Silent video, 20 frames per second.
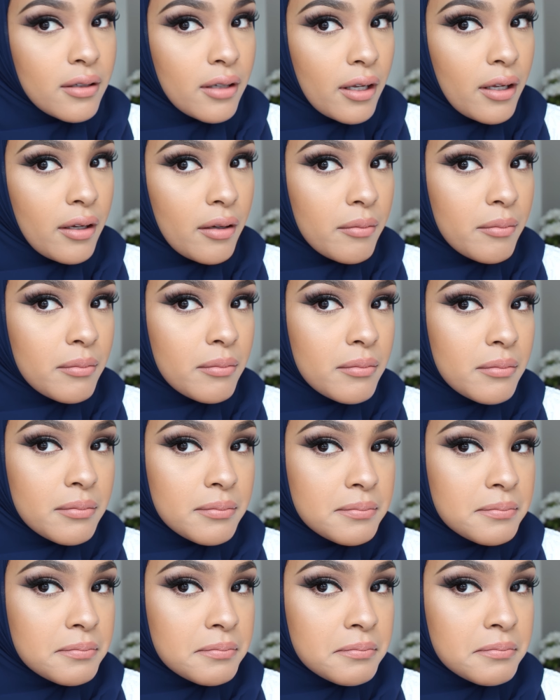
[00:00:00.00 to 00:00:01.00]
Damn,
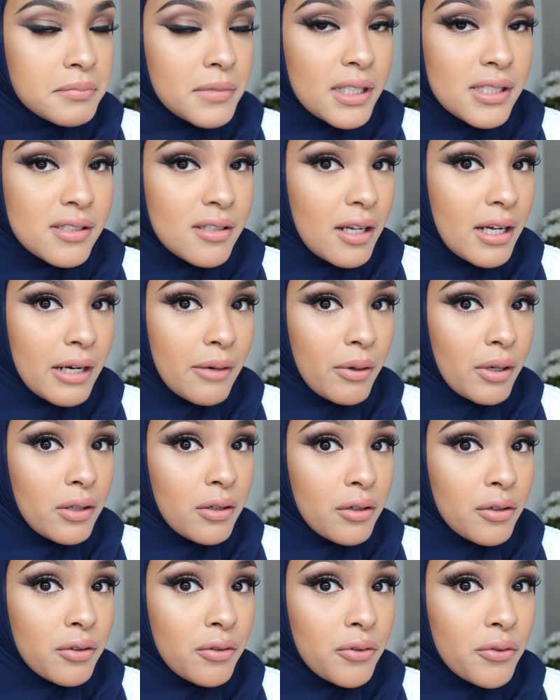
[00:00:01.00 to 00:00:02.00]
that's not how I
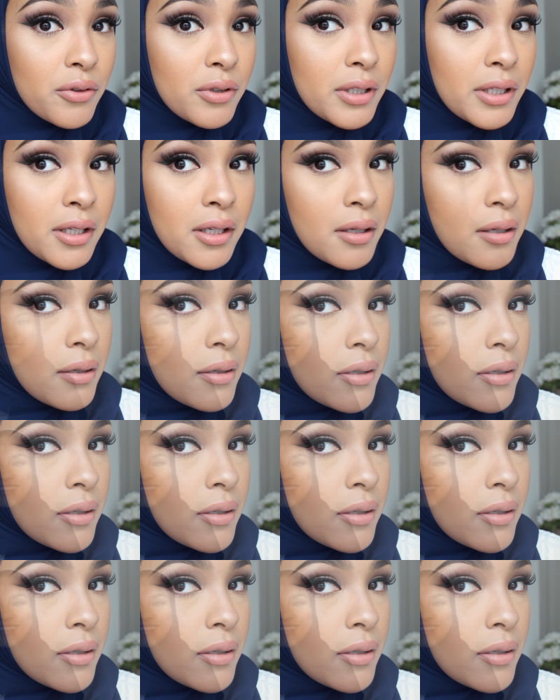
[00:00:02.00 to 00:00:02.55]
look usually.